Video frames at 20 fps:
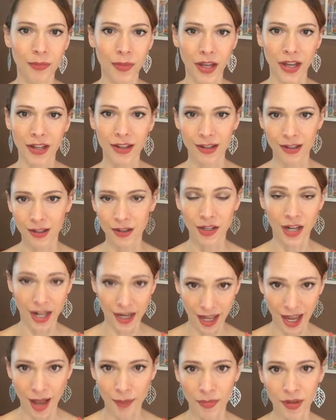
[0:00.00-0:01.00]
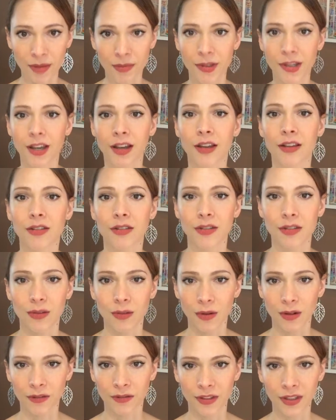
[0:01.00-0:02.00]
but you're not happy because
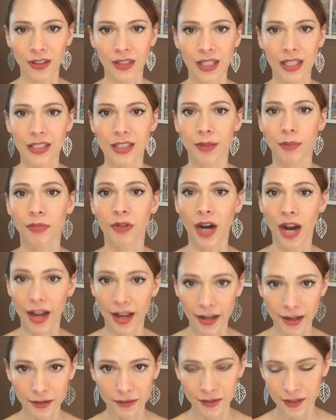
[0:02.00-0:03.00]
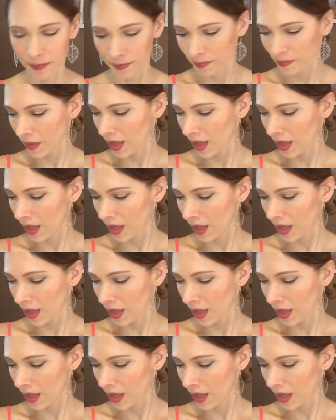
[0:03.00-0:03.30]
you are feeling deprived.